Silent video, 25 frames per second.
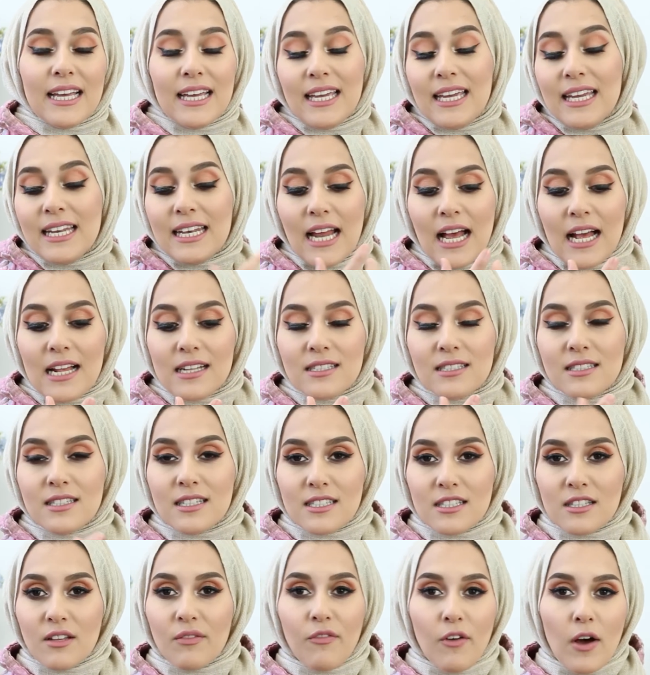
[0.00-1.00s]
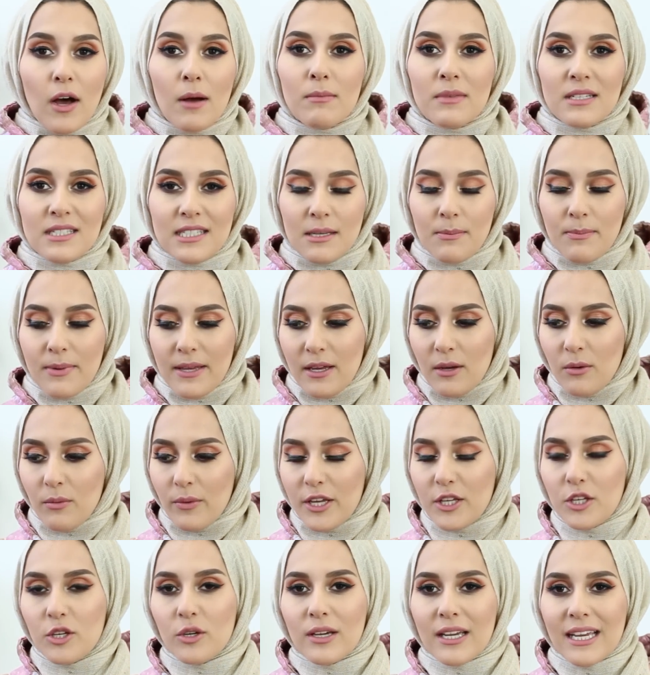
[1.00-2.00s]
in Asda's, the pharmacy bit,
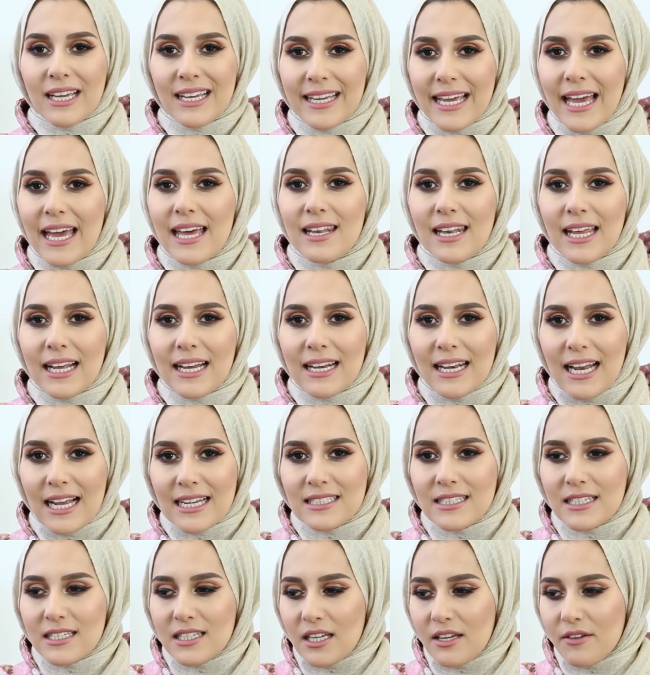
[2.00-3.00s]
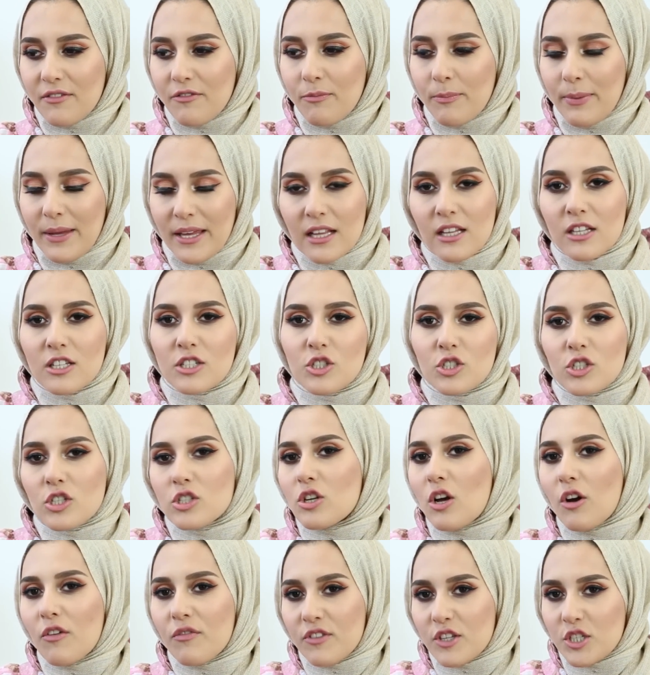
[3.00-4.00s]
where you can get like laxative pills
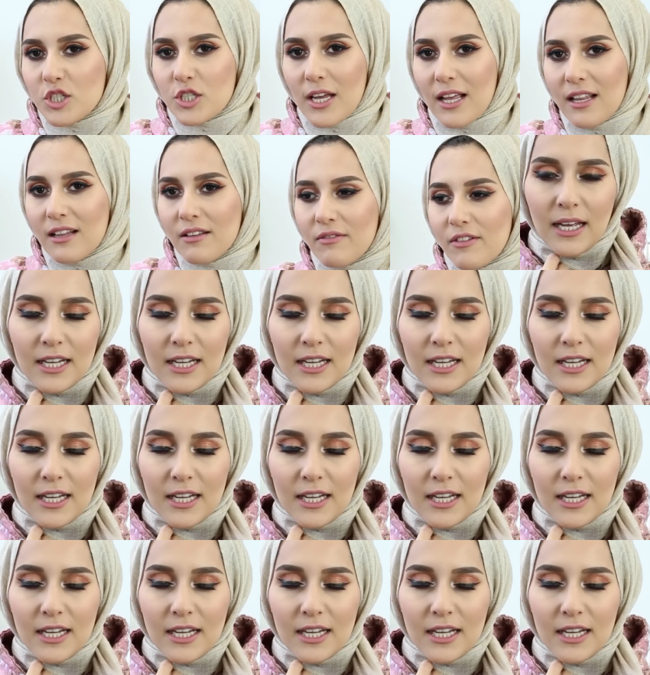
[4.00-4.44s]
just off the shelf.